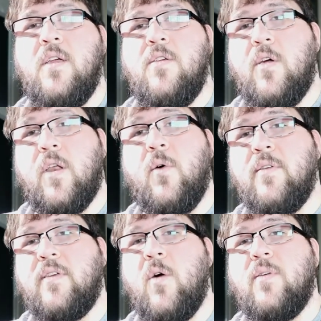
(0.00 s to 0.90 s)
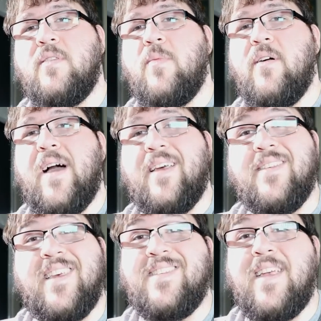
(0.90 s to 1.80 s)
you could always go with something like a
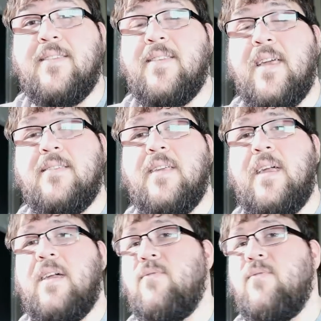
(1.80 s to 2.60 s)
1660,